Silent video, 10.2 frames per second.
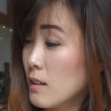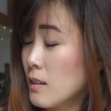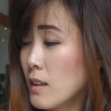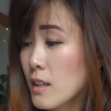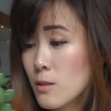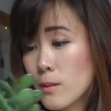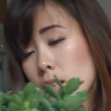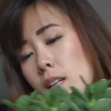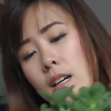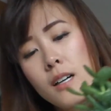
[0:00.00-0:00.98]
The next
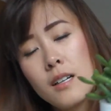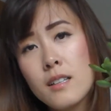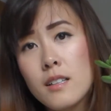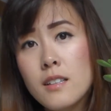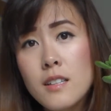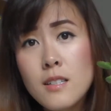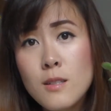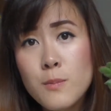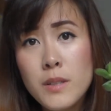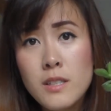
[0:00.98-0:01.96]
one,
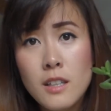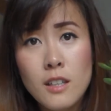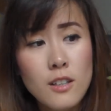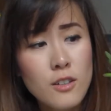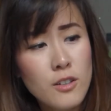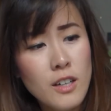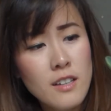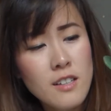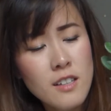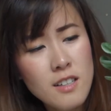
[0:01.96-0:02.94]
this particular, I
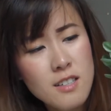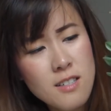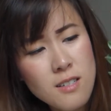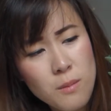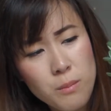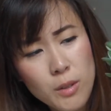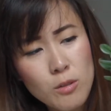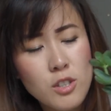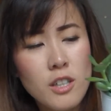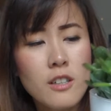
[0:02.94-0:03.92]
think, is this a
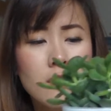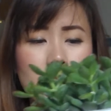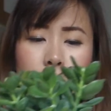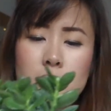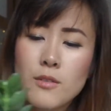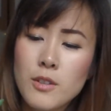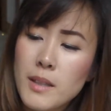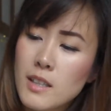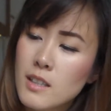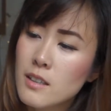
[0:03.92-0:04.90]
milk jar or something from
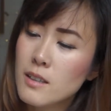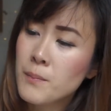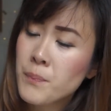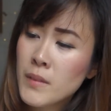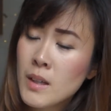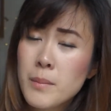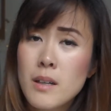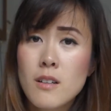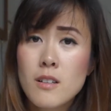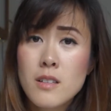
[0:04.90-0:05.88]
IKEA?
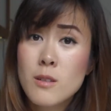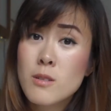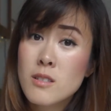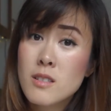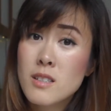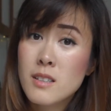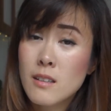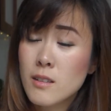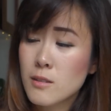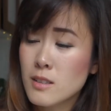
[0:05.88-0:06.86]
Well, it was on
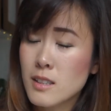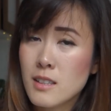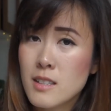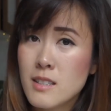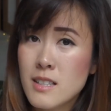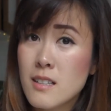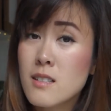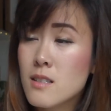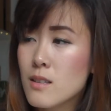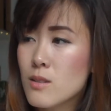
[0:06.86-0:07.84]
discount, it was 90 cents.